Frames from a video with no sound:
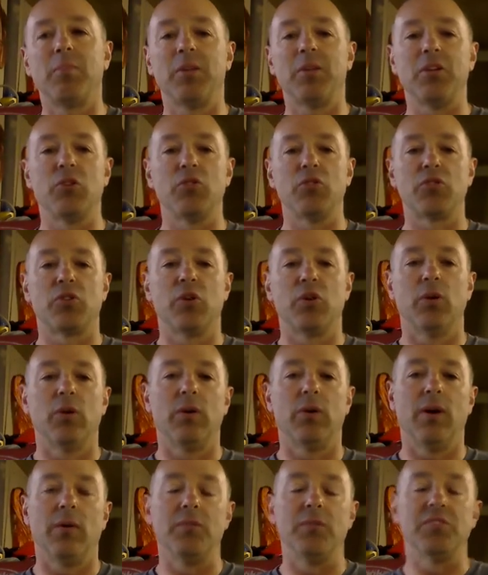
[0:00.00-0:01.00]
of years
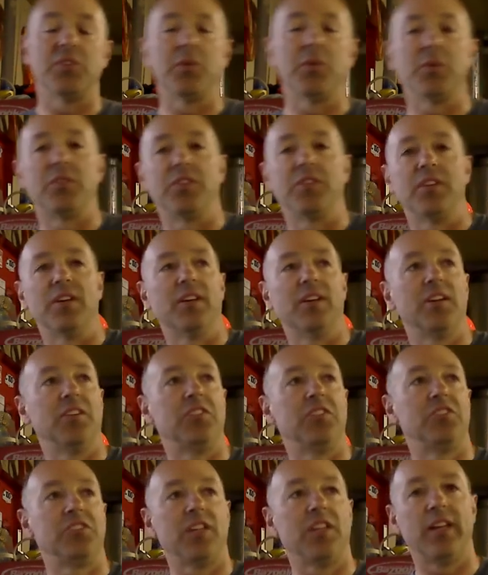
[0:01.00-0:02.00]
ago, I was out uh,
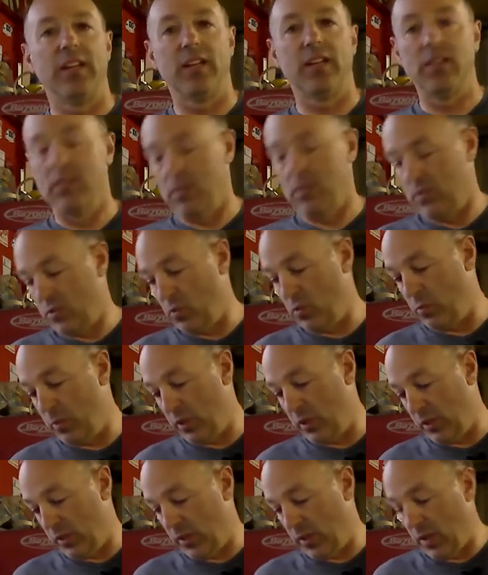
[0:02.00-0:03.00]
sledding,
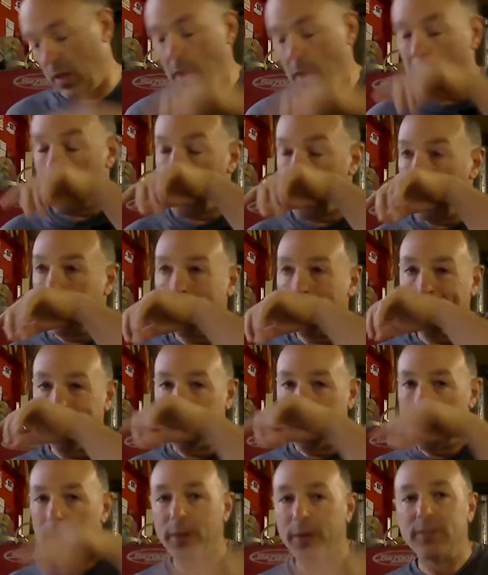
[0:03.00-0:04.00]
snowmobiling, and
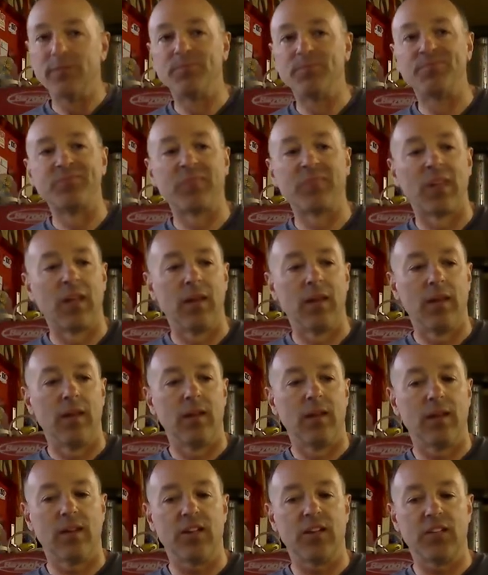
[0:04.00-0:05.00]
uh,
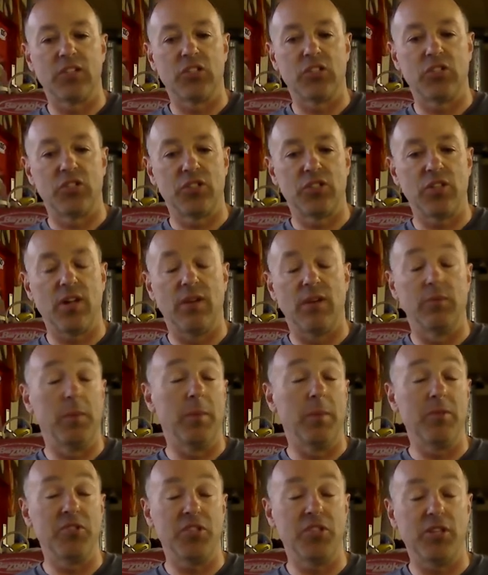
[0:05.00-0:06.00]
got st I was
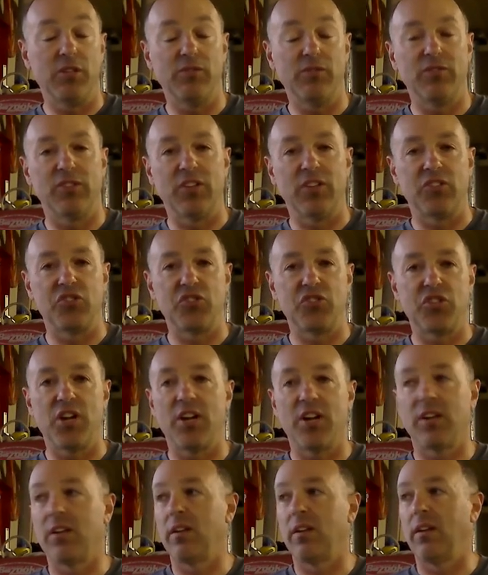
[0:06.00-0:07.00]
by myself, got
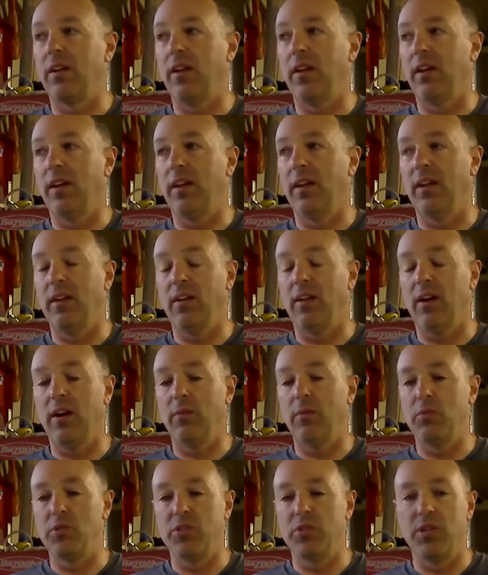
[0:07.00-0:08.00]
stuck, and I
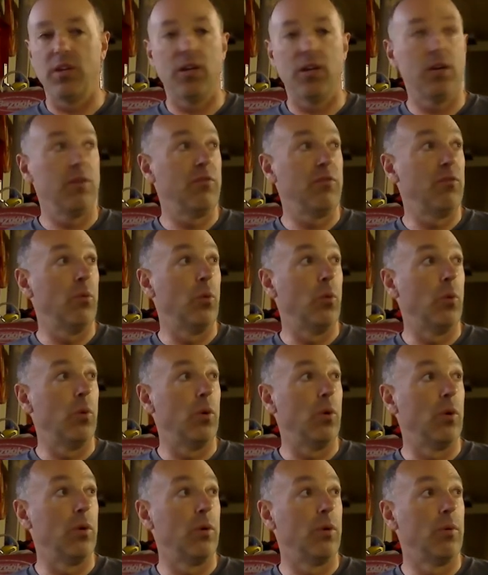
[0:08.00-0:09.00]
was there
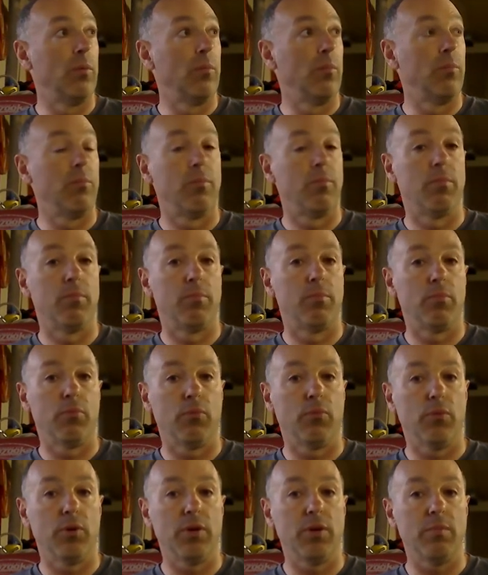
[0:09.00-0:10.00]
for
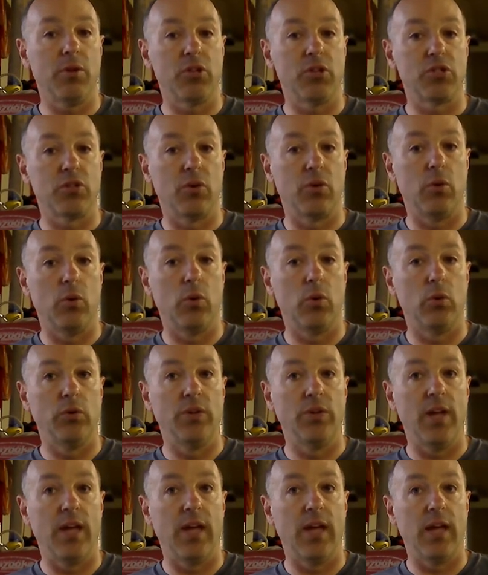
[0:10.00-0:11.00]
pretty much the whole
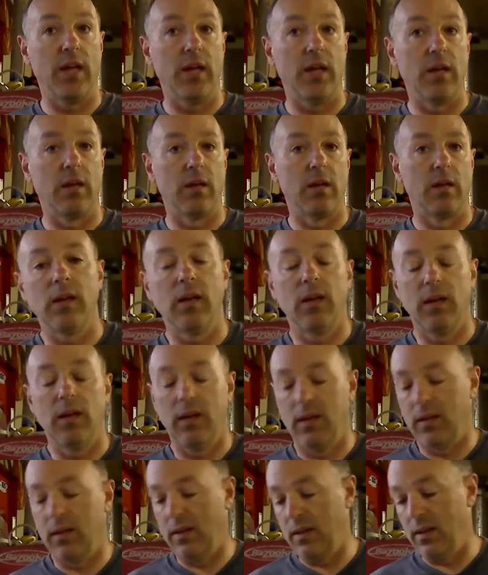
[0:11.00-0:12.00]
day,
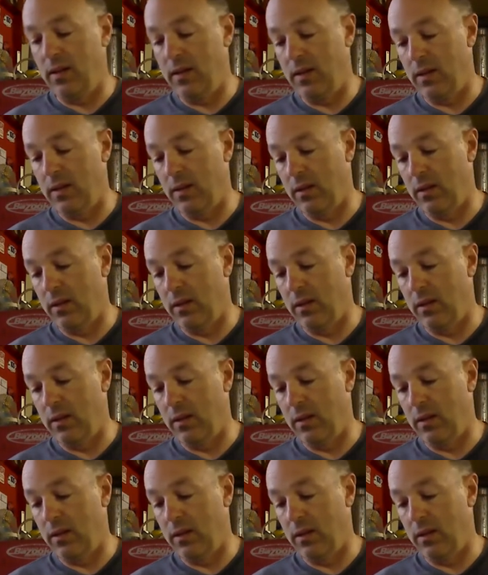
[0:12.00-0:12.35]
and uh,